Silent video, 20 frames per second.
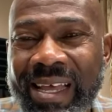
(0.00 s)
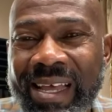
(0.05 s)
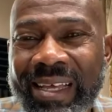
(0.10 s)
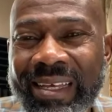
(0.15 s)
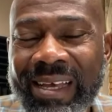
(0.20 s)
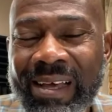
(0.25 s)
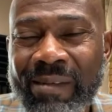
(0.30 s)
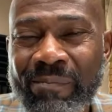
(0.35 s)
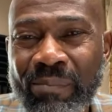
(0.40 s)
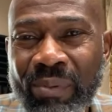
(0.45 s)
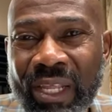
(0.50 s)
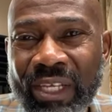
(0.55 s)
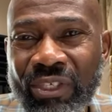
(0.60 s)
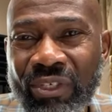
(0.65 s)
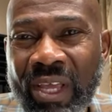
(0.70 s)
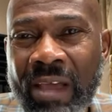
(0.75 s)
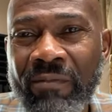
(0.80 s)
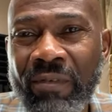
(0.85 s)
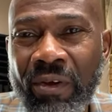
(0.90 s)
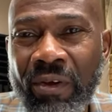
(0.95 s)
God bless you.
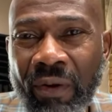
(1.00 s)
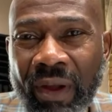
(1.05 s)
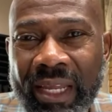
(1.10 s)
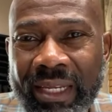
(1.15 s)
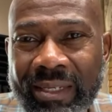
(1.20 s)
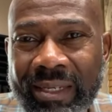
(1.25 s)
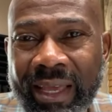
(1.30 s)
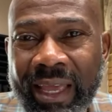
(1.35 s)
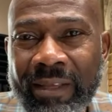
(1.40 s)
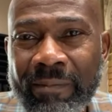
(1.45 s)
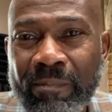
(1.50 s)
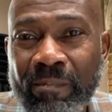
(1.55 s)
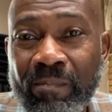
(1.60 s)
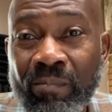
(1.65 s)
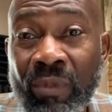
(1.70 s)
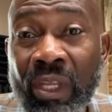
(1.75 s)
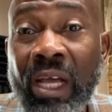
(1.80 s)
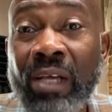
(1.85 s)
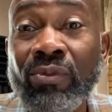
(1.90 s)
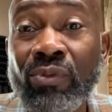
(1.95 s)
Have a great day.
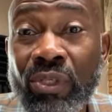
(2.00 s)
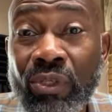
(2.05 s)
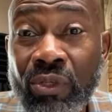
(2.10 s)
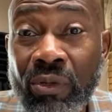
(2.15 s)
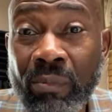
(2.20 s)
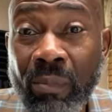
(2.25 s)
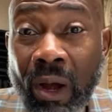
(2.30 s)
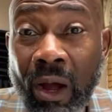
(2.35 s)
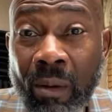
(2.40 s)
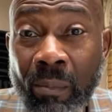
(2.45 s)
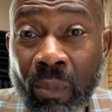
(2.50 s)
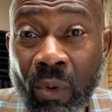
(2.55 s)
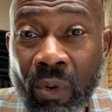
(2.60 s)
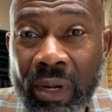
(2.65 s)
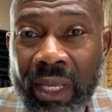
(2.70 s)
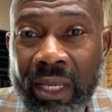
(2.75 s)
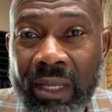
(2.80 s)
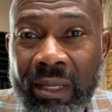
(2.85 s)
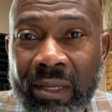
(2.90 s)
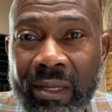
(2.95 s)
I'll see you tomorrow
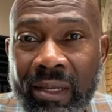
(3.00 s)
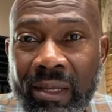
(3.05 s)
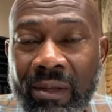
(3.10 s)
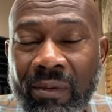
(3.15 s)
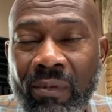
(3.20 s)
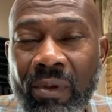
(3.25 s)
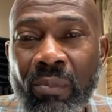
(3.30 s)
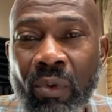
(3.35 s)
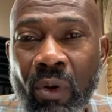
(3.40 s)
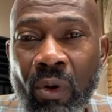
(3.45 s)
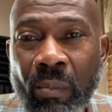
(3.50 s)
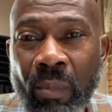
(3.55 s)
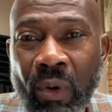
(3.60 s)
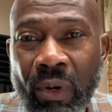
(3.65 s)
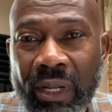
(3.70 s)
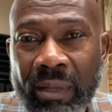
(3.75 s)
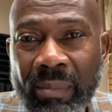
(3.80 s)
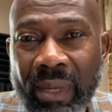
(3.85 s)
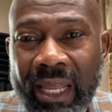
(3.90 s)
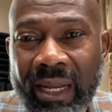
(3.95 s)
morning with more
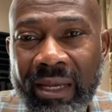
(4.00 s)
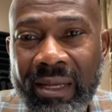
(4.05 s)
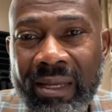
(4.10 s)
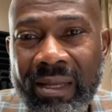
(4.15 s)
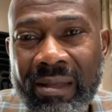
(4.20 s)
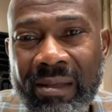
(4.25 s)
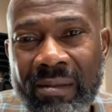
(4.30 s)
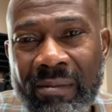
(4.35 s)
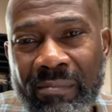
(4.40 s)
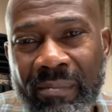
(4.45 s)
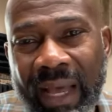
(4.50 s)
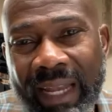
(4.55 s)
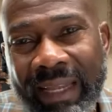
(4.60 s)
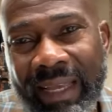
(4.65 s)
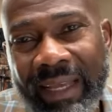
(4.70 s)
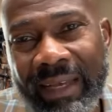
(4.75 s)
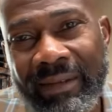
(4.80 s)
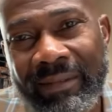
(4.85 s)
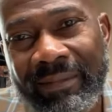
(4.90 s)
Morning Manna. Bye now.